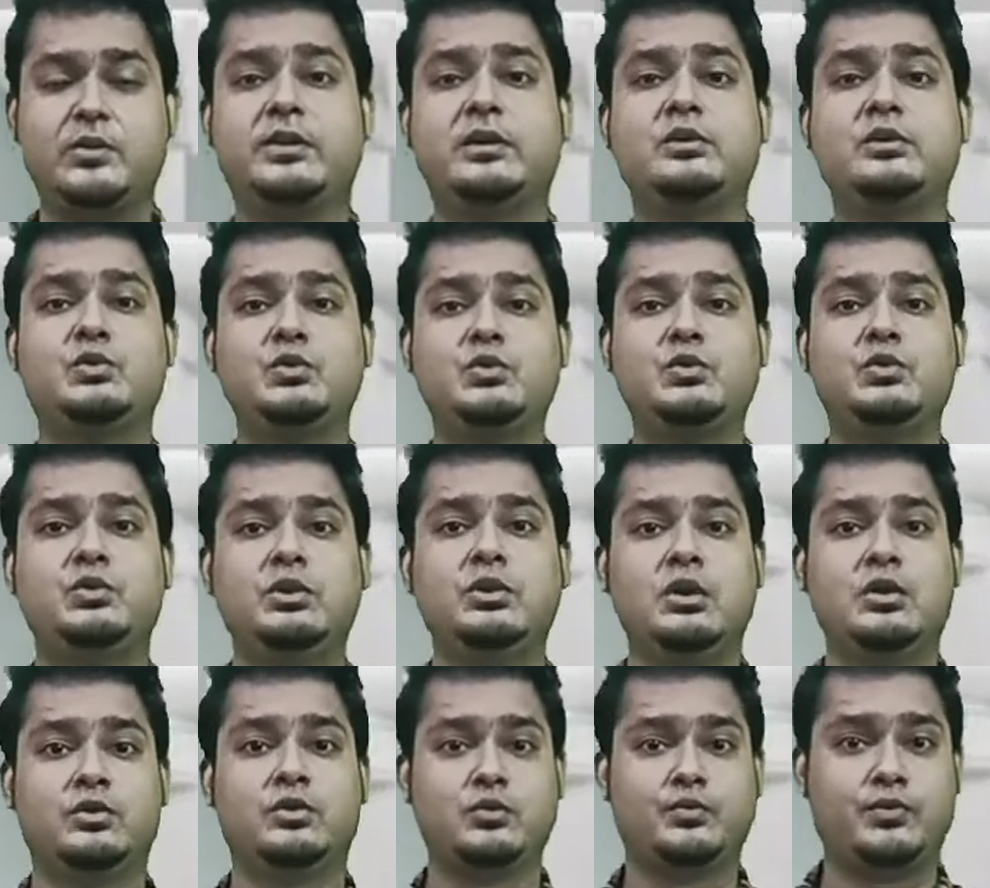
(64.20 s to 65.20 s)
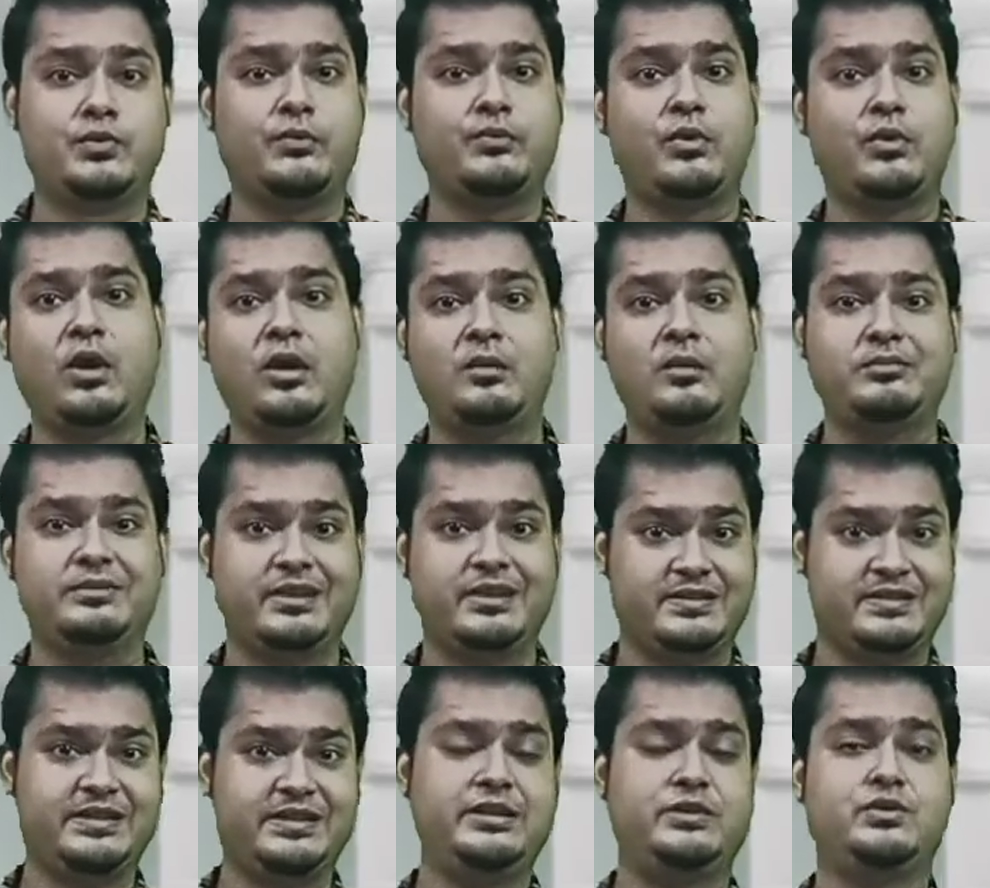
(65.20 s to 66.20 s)
we will do to perform the
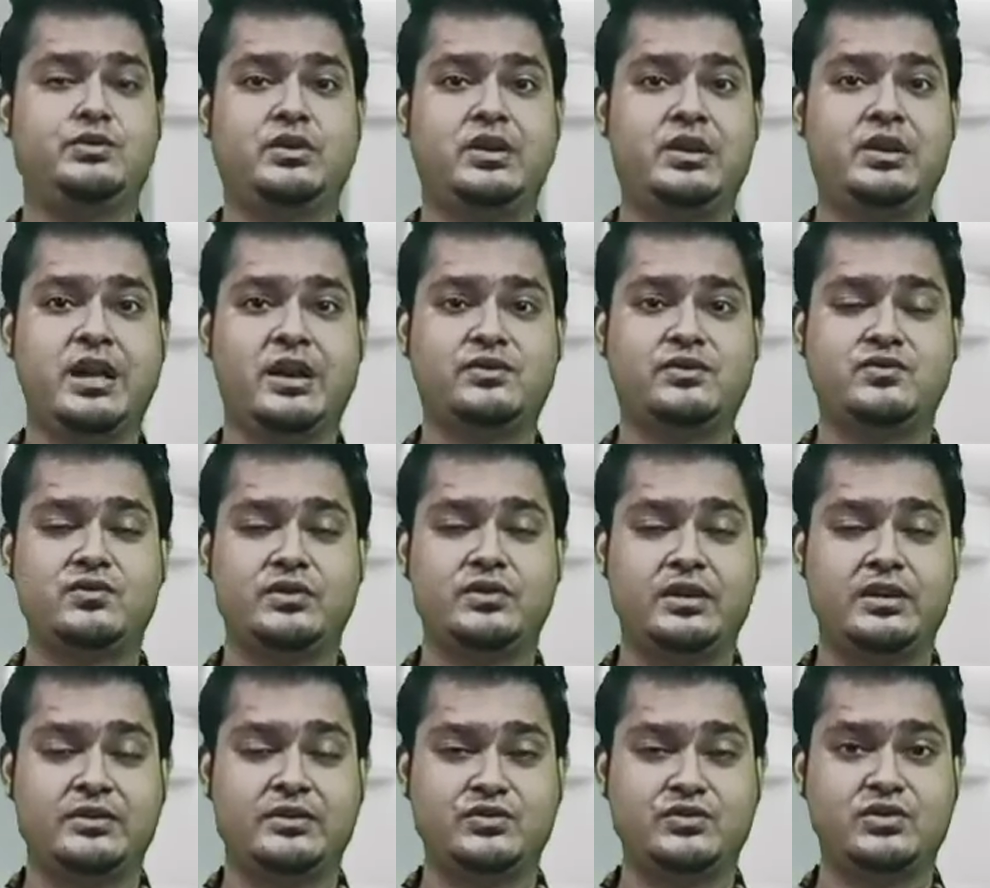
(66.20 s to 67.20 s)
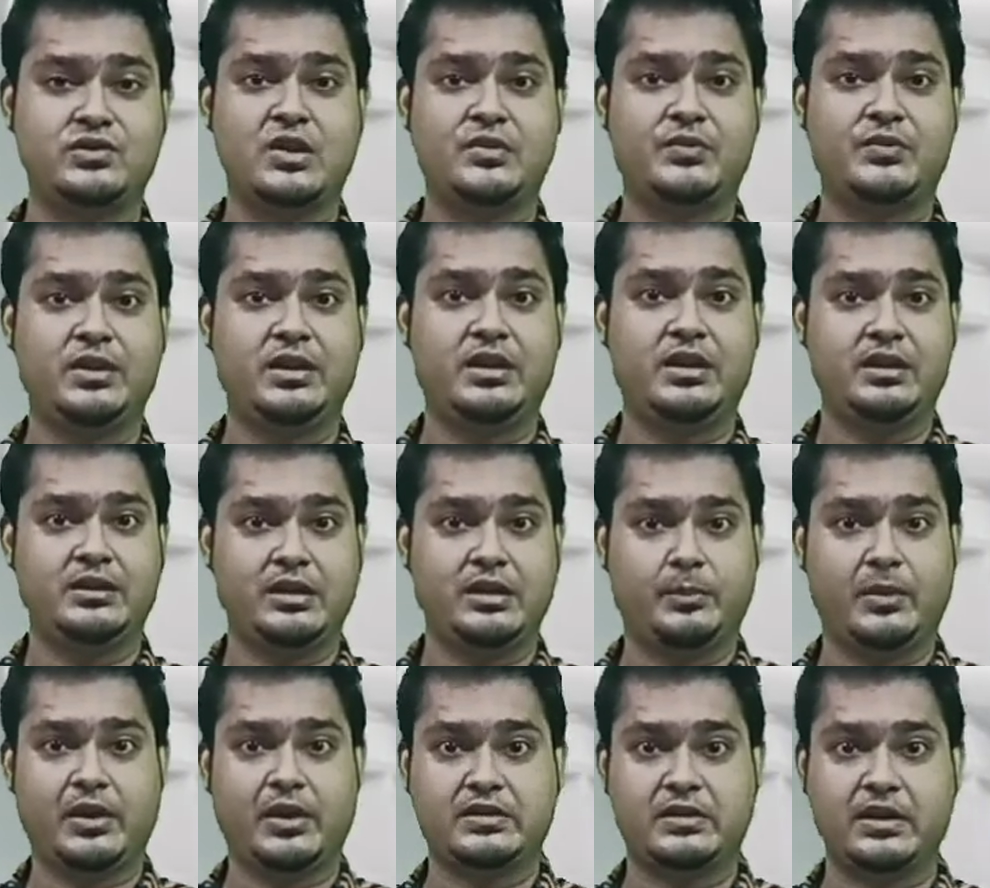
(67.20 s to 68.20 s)
CT coronary angiography in the
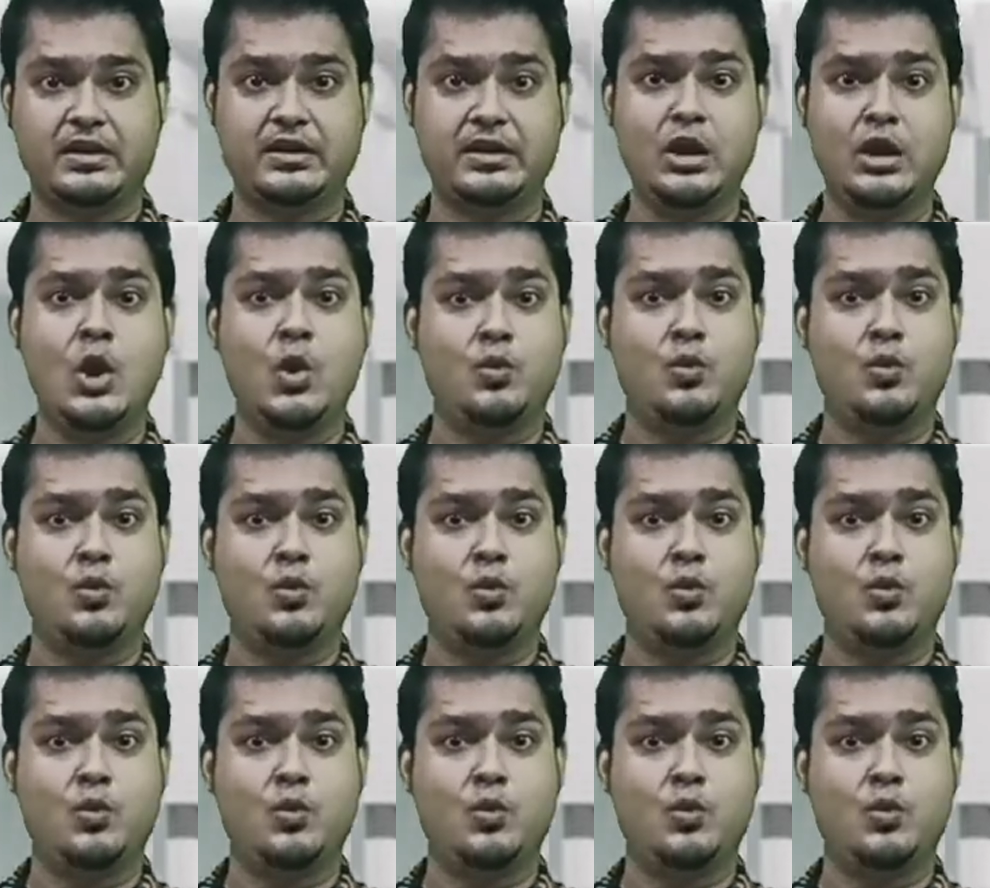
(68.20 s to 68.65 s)
patient,